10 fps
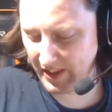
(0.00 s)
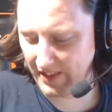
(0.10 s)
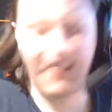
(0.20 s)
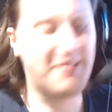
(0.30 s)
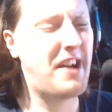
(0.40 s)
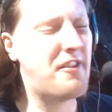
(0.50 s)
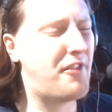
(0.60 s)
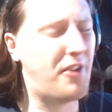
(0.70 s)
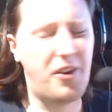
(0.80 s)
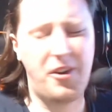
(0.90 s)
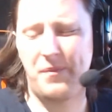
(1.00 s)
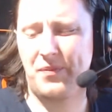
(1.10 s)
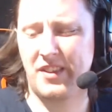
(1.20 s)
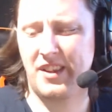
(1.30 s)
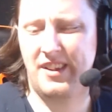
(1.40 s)
get a 4.
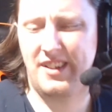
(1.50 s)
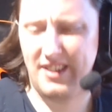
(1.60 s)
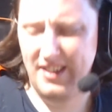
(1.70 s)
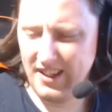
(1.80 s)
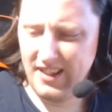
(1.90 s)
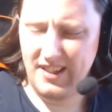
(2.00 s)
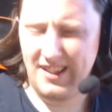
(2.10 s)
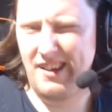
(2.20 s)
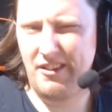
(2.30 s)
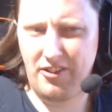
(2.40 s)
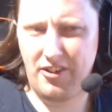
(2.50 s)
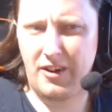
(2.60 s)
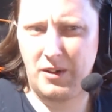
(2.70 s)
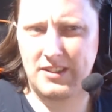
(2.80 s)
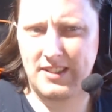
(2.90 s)
A 4 out of
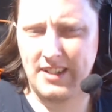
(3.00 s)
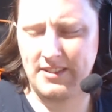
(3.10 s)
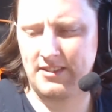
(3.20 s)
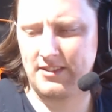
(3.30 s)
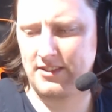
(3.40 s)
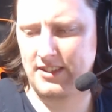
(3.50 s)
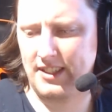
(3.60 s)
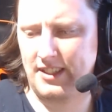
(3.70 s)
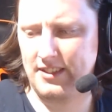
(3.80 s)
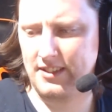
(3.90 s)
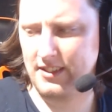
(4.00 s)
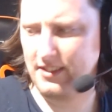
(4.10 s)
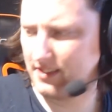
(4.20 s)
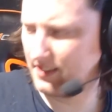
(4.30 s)
10, because it's